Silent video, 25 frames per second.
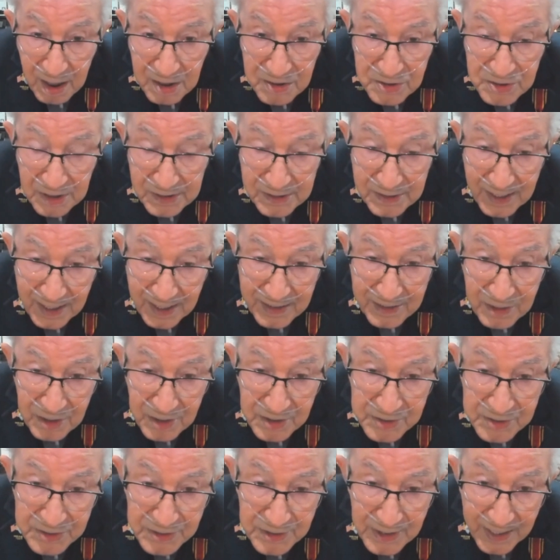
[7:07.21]
that I
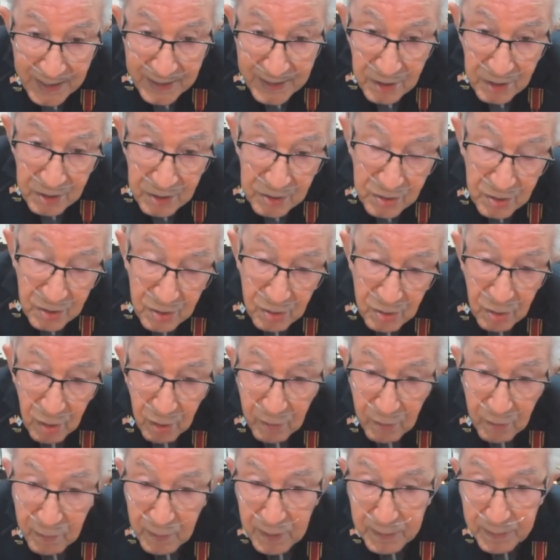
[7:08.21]
decided to
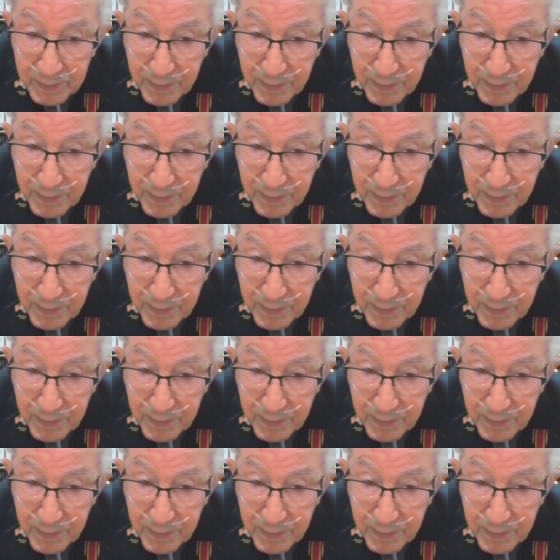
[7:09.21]
go with